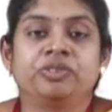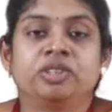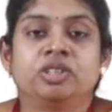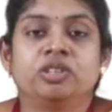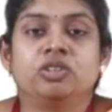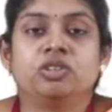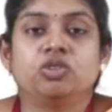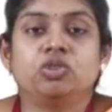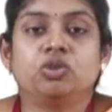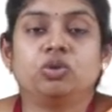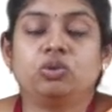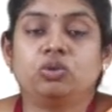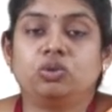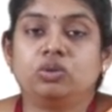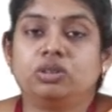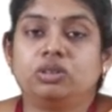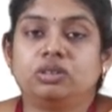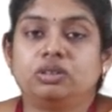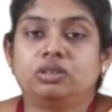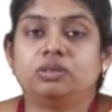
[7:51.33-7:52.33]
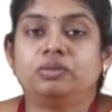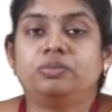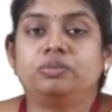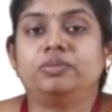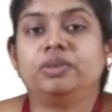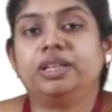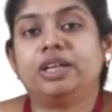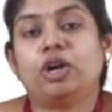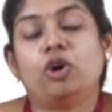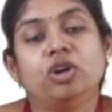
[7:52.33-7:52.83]
So
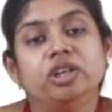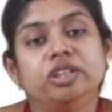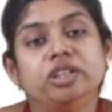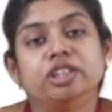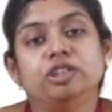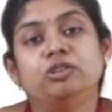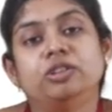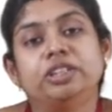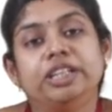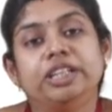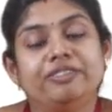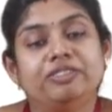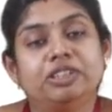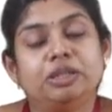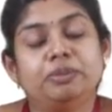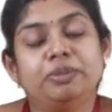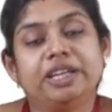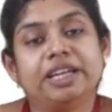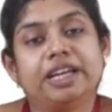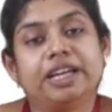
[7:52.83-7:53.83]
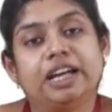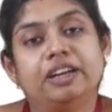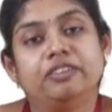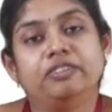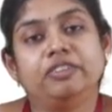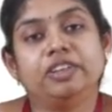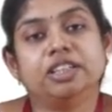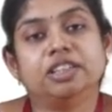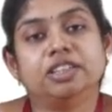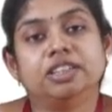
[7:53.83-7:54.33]
on the whole, they will be
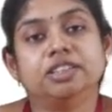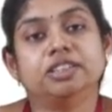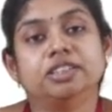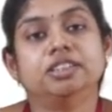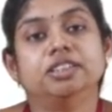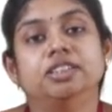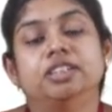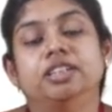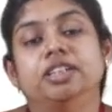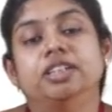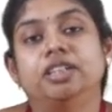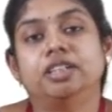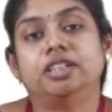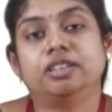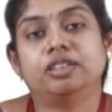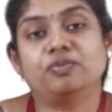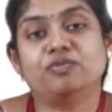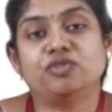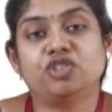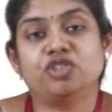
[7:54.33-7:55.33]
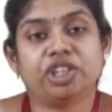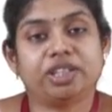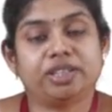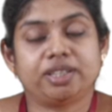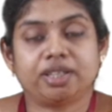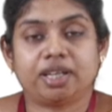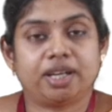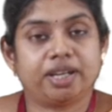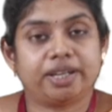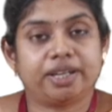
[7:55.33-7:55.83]
having a JIT
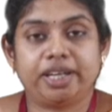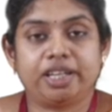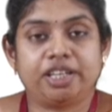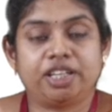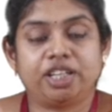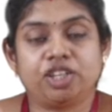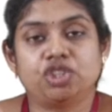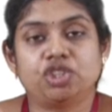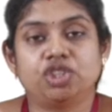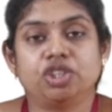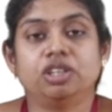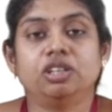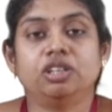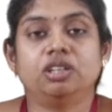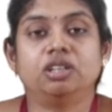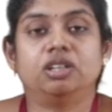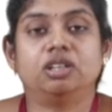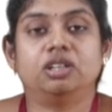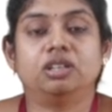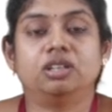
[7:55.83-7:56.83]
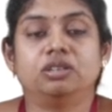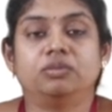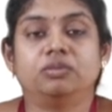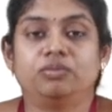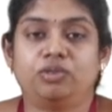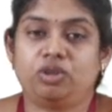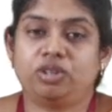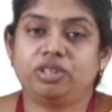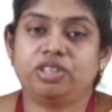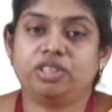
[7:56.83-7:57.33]
architecture,
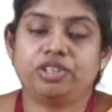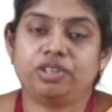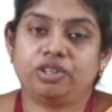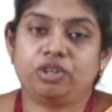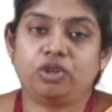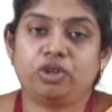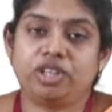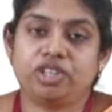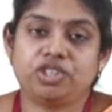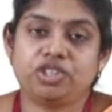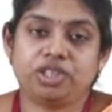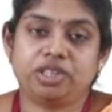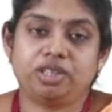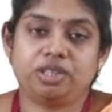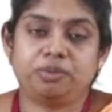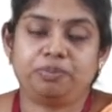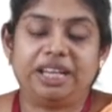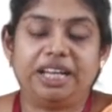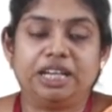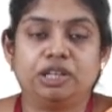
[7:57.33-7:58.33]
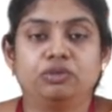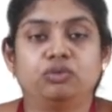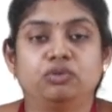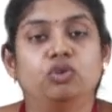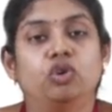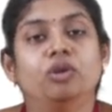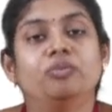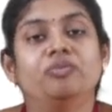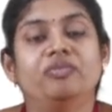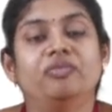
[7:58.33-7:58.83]
or a JIT
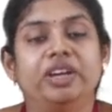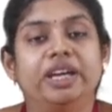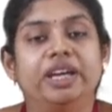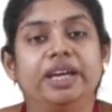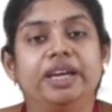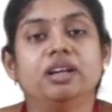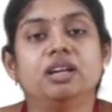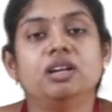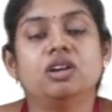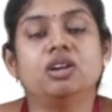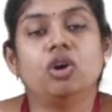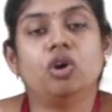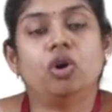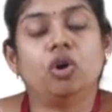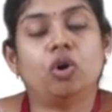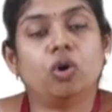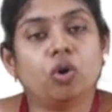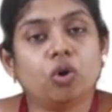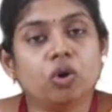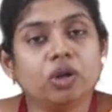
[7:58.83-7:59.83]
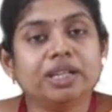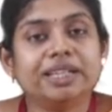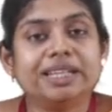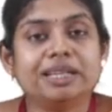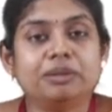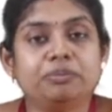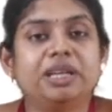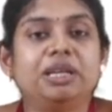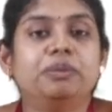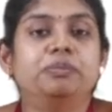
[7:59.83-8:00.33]
platform where all the
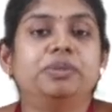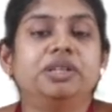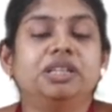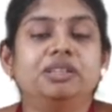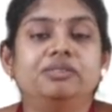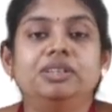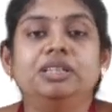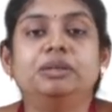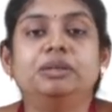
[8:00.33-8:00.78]
people will be